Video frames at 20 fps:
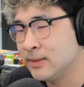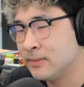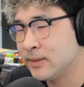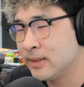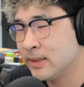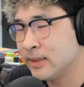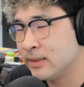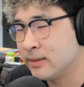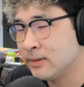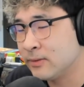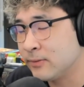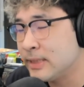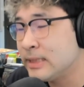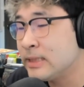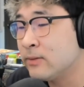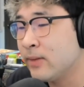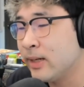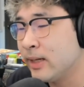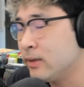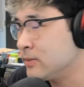But the
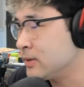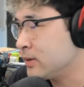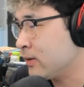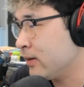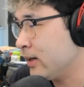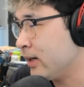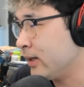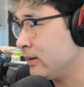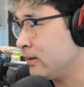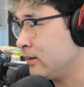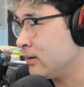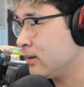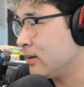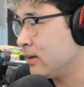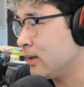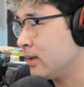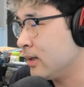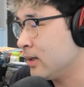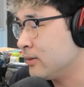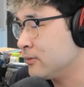reason why I almost cried
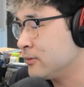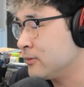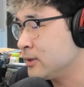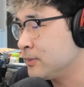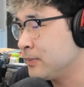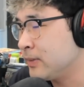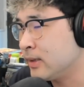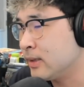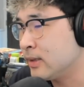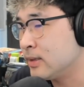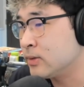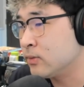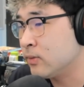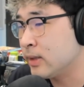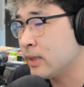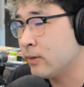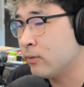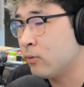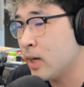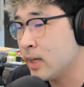was because when
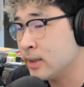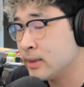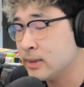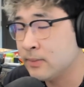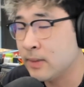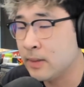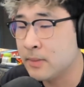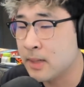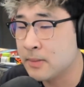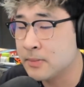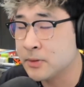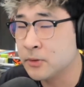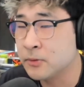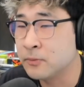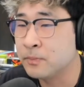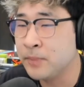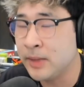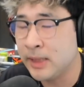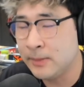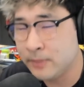I walked into my mom's
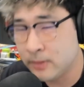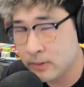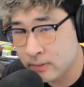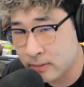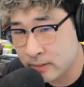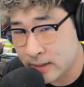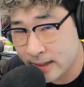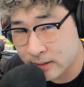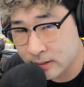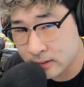room, people